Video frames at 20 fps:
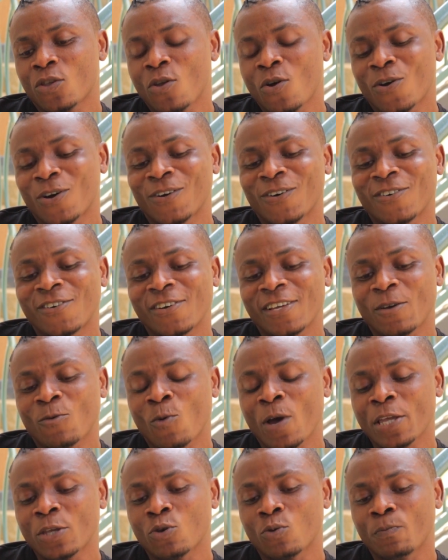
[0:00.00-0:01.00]
you know
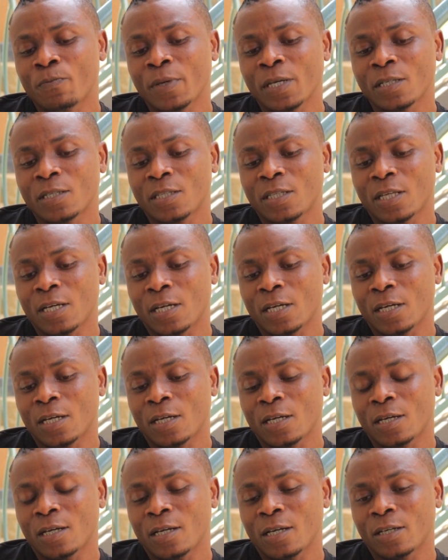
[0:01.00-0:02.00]
when you meet
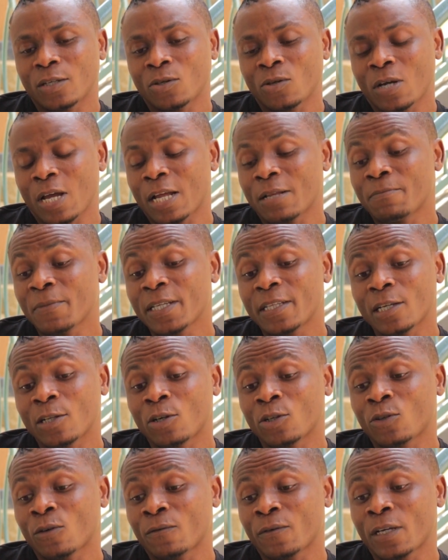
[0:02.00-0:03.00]
uh, you can meet a
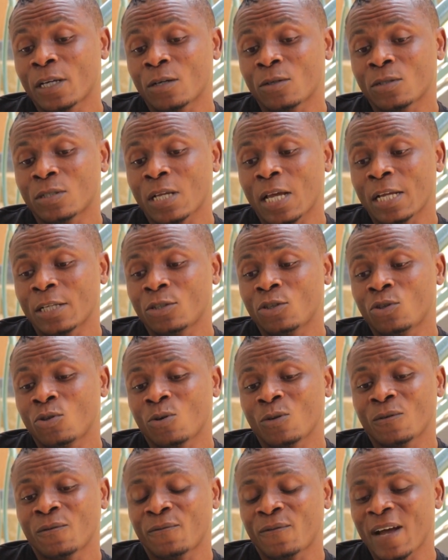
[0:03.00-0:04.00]
lot of girls and you
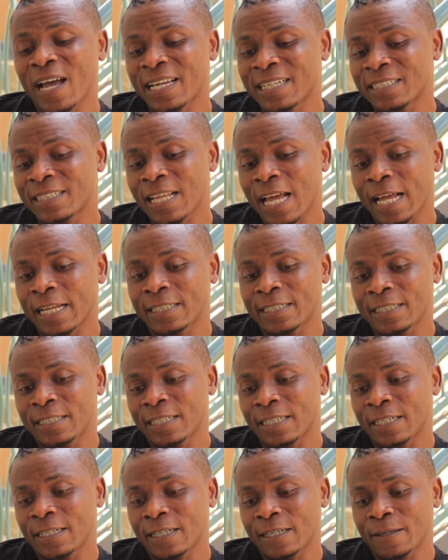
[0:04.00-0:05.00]
don't find that
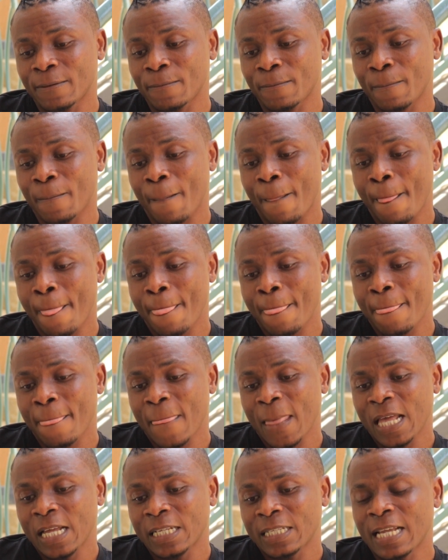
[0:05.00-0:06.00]
um,
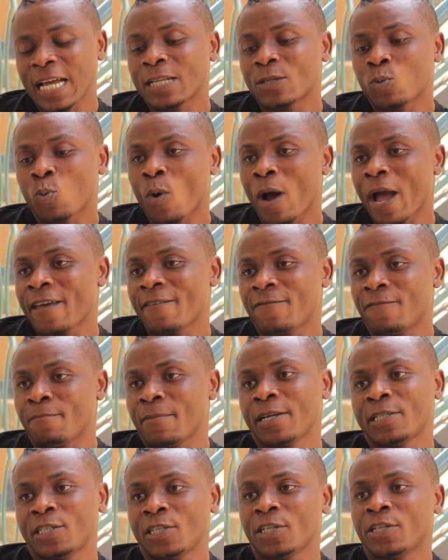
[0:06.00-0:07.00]
that wife
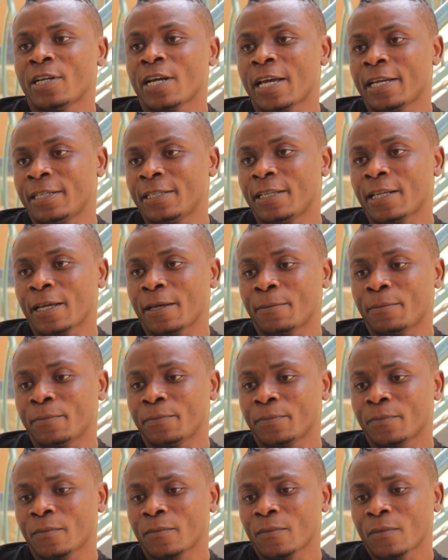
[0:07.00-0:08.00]
material in them
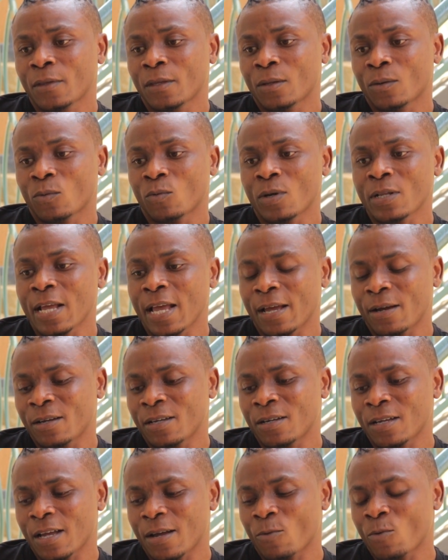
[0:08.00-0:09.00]
when
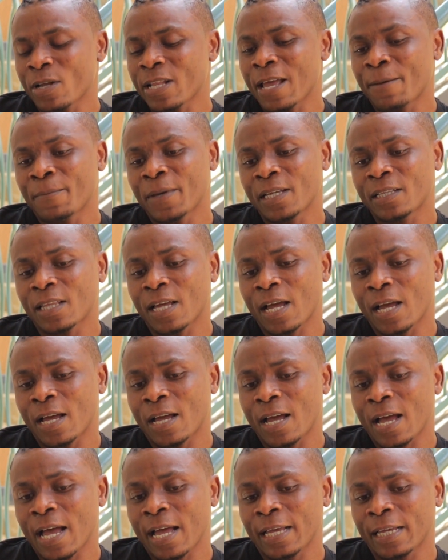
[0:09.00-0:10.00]
i when i met her
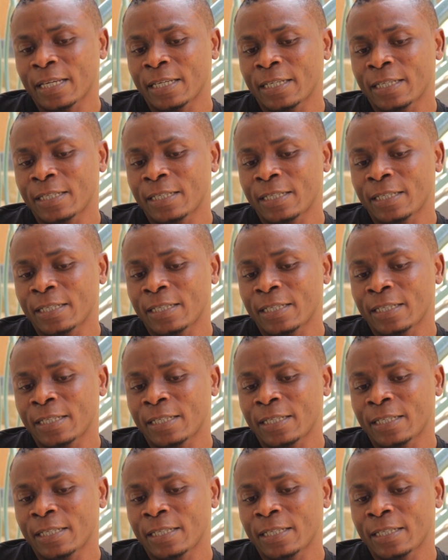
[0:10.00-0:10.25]
i